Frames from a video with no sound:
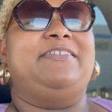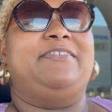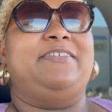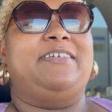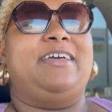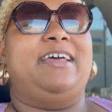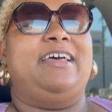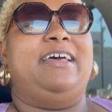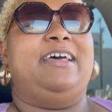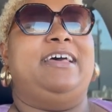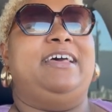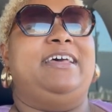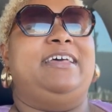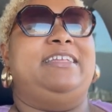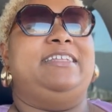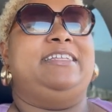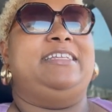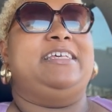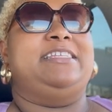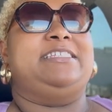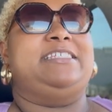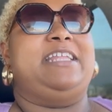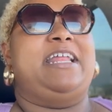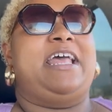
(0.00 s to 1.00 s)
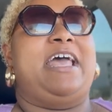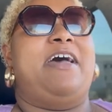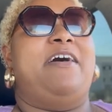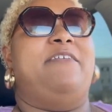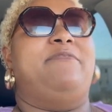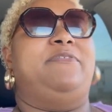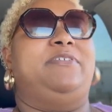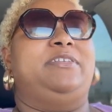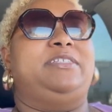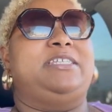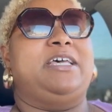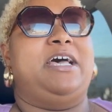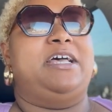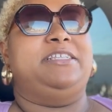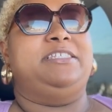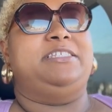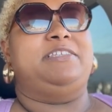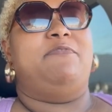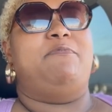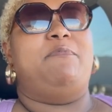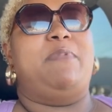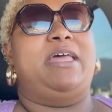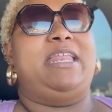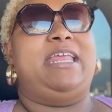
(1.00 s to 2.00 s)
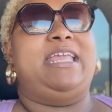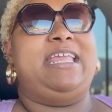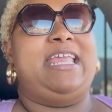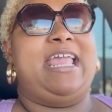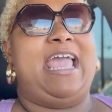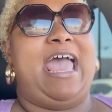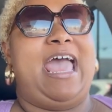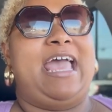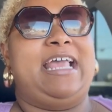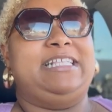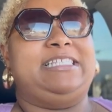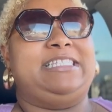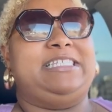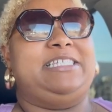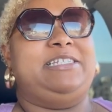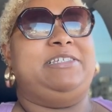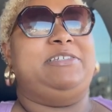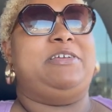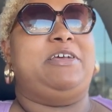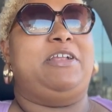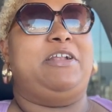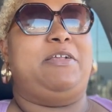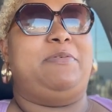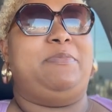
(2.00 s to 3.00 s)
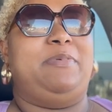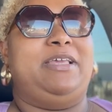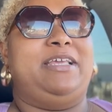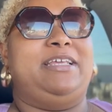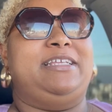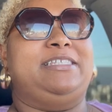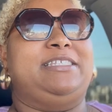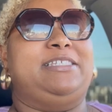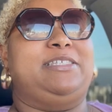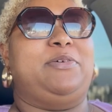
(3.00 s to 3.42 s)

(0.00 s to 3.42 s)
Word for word: doesn't have tons of money yet, you know what I mean?